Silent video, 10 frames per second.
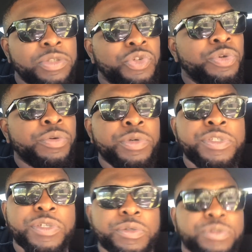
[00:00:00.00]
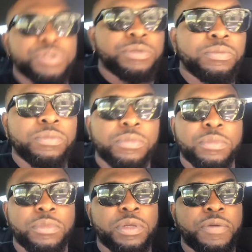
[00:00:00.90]
Do your research.
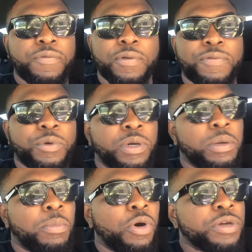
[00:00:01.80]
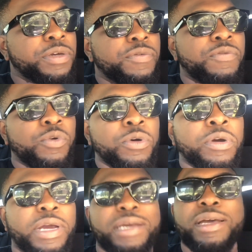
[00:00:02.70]
If you're in the market
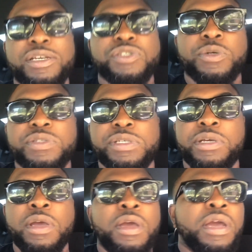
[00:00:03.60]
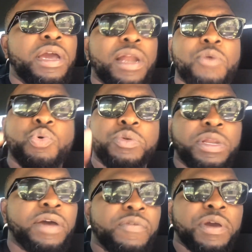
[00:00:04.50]
for a SRT, and I will
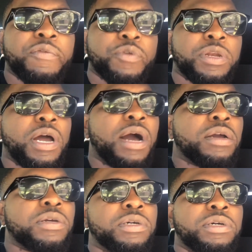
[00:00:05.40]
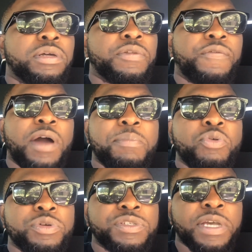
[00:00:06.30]
never ever knock the
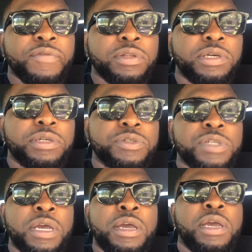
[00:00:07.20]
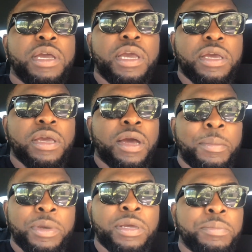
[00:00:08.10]
5.7 liters. I
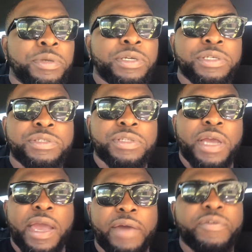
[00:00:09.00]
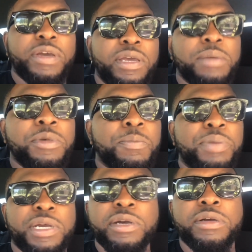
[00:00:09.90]
mean, because to have a Hemi,
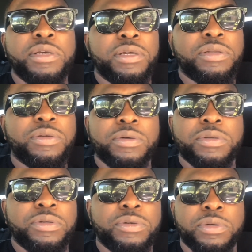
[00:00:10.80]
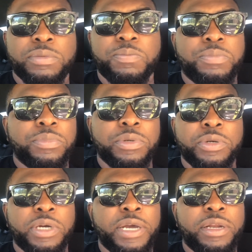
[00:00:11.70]
period, you're
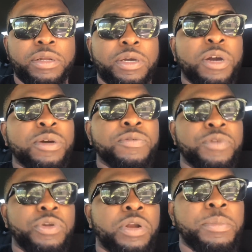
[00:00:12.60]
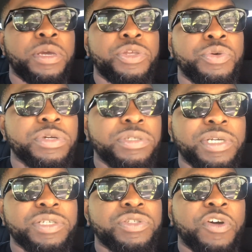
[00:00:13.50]
ahead of the curve. You know what I mean? You could
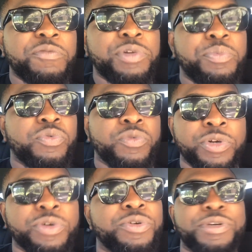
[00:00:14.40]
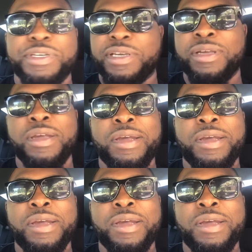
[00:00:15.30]
dust off people real quick